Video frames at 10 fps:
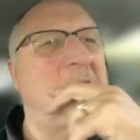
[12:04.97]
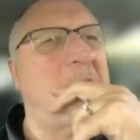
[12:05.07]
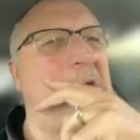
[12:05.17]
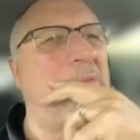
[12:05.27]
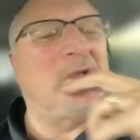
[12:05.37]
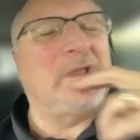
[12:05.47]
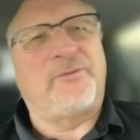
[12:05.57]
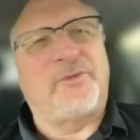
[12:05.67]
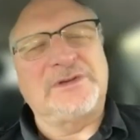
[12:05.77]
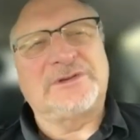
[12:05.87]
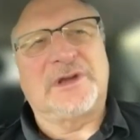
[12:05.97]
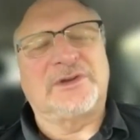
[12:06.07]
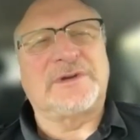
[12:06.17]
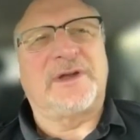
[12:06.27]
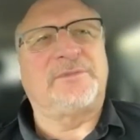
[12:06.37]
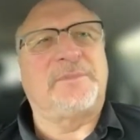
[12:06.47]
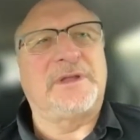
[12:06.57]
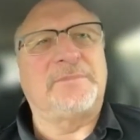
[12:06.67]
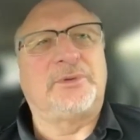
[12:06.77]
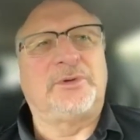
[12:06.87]
Uh, Ricky Frazier got drafted
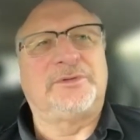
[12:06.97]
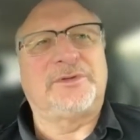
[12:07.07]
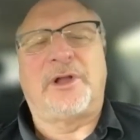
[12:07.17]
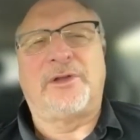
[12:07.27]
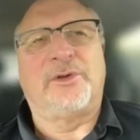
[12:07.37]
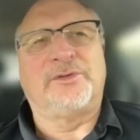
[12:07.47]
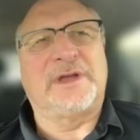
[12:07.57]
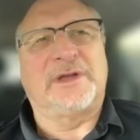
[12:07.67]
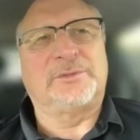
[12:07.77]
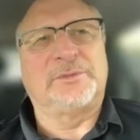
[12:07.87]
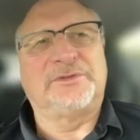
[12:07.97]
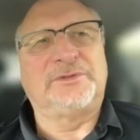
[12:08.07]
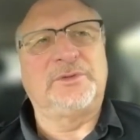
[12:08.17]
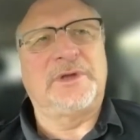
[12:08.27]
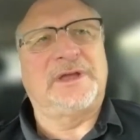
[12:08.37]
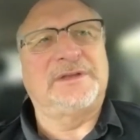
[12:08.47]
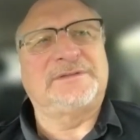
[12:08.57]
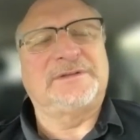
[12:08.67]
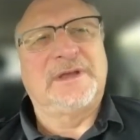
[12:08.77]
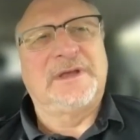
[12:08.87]
by the Bulls. All of those guys were Mizzou guys.